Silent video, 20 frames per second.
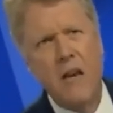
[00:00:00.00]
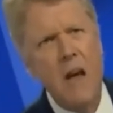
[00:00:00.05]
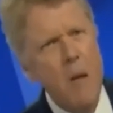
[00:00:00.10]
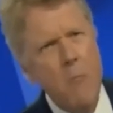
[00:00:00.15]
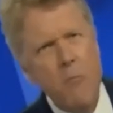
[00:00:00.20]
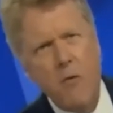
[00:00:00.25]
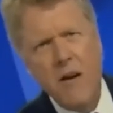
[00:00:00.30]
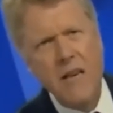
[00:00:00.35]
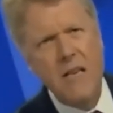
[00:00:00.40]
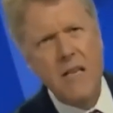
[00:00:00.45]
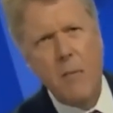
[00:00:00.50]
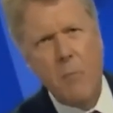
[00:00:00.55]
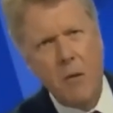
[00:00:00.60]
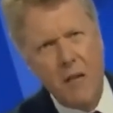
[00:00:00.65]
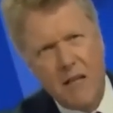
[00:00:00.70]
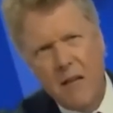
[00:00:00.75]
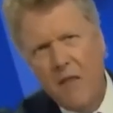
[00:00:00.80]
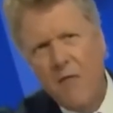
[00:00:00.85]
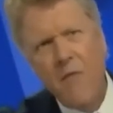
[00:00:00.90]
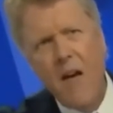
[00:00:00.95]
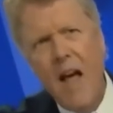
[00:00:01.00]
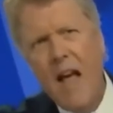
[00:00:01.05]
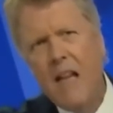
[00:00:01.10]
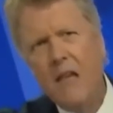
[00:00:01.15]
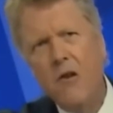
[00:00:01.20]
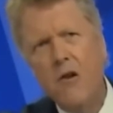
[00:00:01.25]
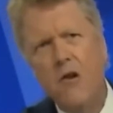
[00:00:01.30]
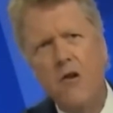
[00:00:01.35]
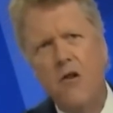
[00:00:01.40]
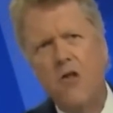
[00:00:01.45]
And because of
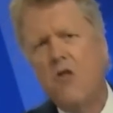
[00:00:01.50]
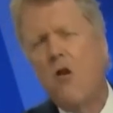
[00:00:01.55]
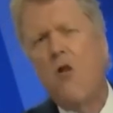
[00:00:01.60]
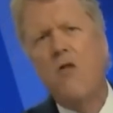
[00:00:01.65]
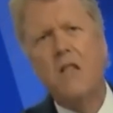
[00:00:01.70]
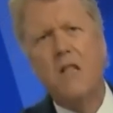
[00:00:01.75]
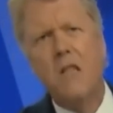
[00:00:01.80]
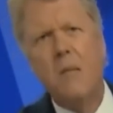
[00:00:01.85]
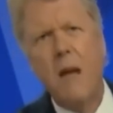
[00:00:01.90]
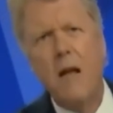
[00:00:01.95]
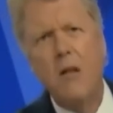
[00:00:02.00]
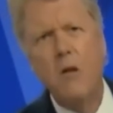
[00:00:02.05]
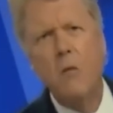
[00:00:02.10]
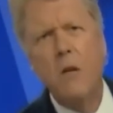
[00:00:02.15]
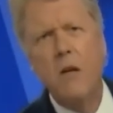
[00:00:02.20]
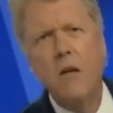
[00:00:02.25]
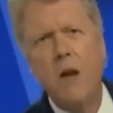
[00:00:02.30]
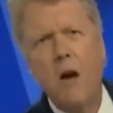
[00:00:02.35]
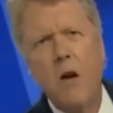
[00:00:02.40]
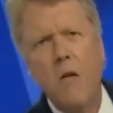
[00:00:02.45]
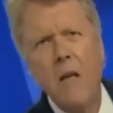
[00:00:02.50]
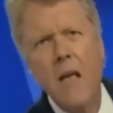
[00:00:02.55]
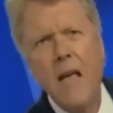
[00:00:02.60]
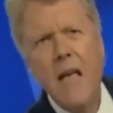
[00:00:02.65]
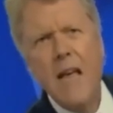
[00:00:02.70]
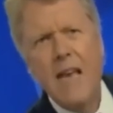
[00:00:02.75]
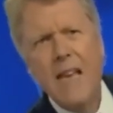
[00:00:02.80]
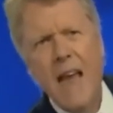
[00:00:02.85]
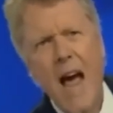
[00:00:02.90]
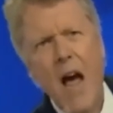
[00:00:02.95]
that,
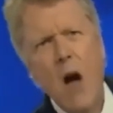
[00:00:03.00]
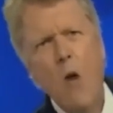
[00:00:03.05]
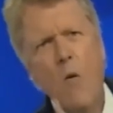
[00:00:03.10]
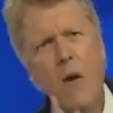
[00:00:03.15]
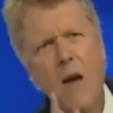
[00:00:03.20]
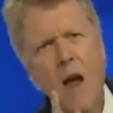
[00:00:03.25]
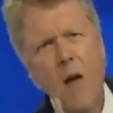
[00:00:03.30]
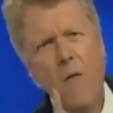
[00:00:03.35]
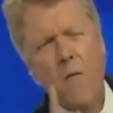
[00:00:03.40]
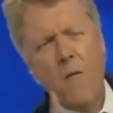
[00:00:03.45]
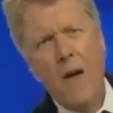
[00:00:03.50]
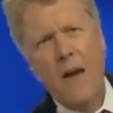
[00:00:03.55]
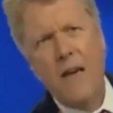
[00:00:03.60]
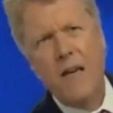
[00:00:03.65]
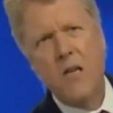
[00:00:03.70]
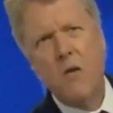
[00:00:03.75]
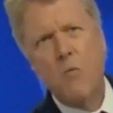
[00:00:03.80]
journalists are